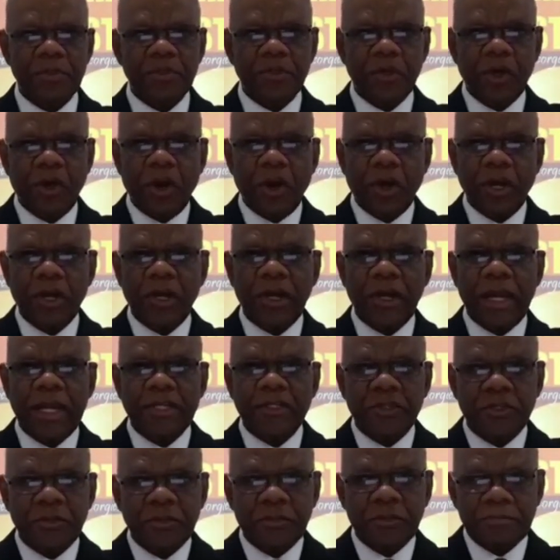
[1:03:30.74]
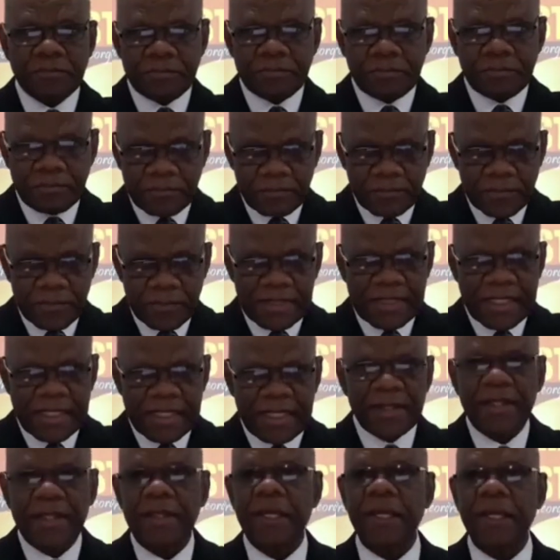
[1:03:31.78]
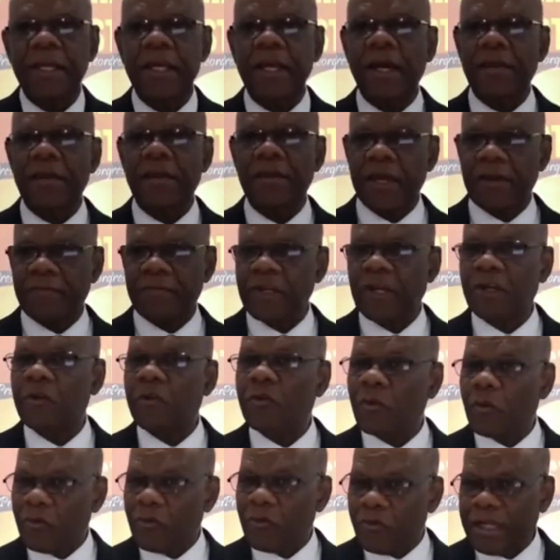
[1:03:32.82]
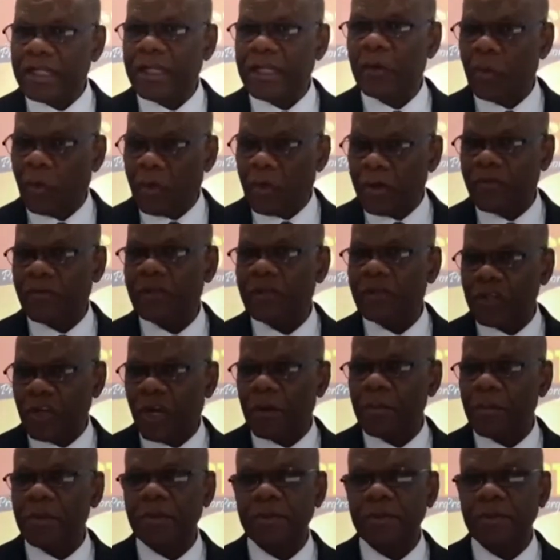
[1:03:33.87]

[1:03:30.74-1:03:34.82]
honor and to see that they have done a great and wonderful job.